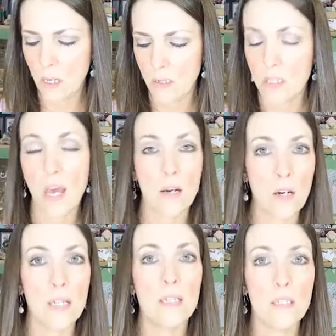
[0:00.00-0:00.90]

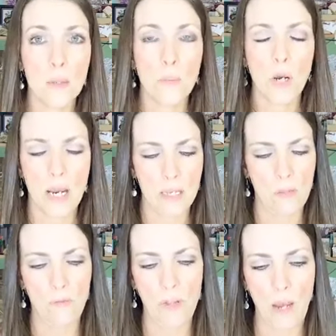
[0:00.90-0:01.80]
Saturday, December 8th
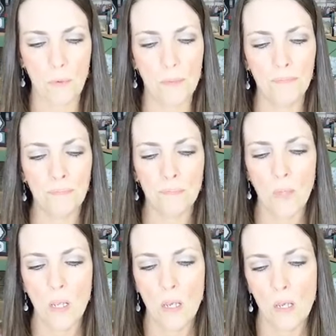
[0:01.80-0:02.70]
for that one.
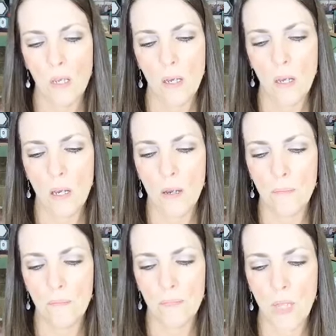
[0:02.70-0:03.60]

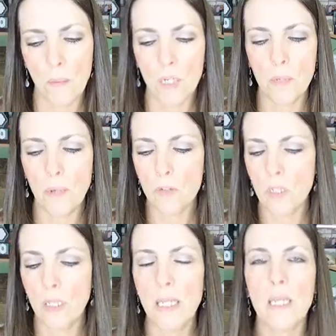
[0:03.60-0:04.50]
I'm going to post
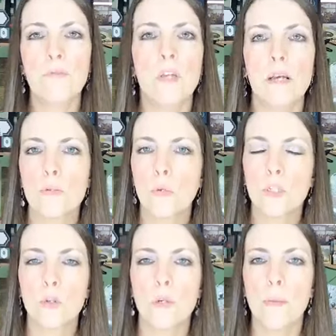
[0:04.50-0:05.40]
a link if you guys want
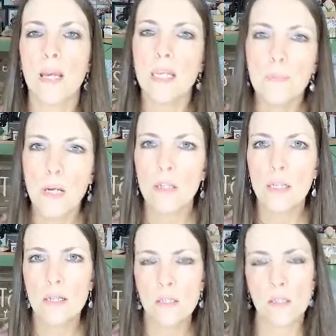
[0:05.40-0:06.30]
to join my email
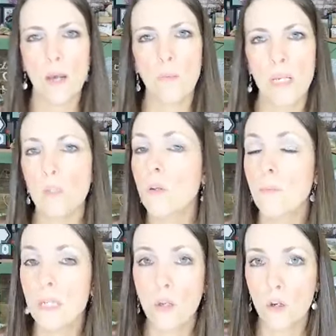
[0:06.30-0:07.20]
list. That way you can
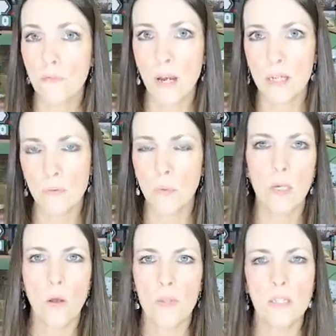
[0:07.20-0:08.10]
be notified of when
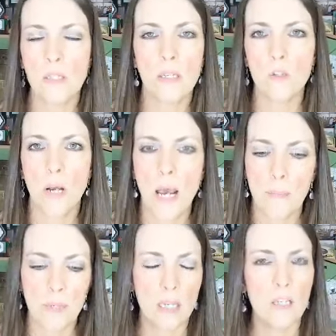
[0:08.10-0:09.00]
all these things are
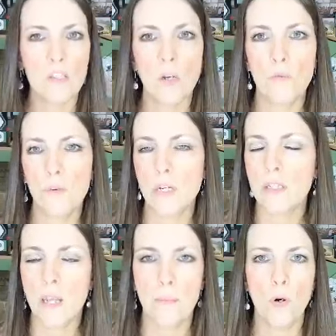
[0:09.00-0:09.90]
happening. So for
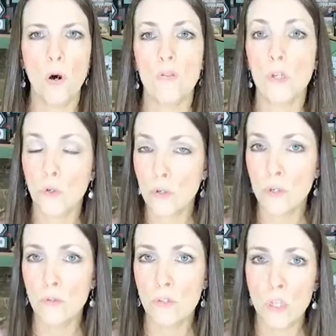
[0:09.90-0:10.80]
example, on the
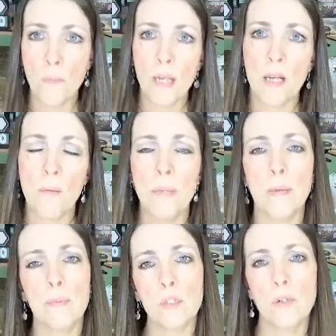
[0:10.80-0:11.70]
cruise, you may not be
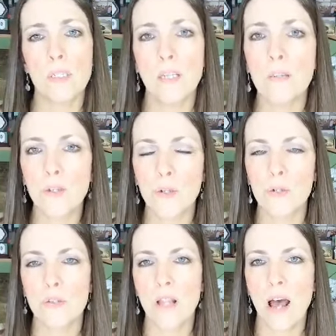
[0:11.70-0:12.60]
able to attend the
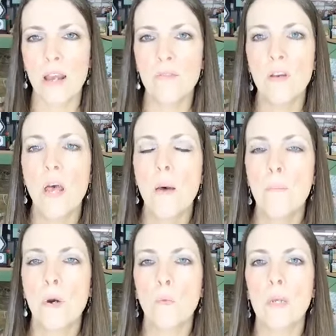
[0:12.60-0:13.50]
cruise live,
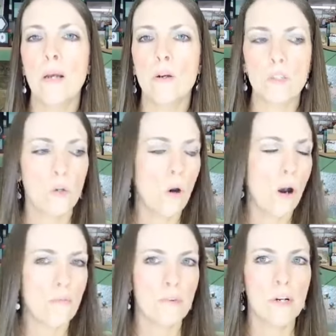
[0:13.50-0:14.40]
but we also
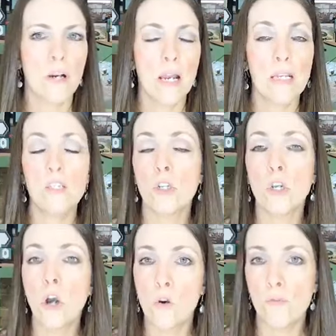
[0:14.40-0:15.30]
offer a
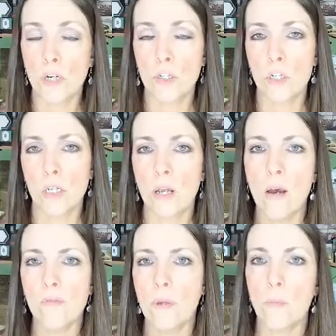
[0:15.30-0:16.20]
to-go version
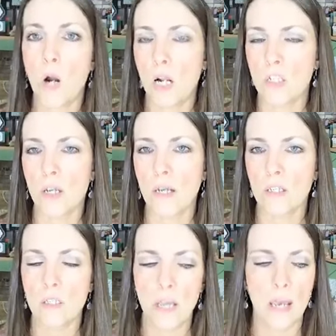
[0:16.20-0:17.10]
of the
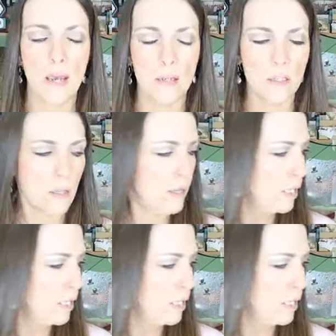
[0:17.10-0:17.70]
projects and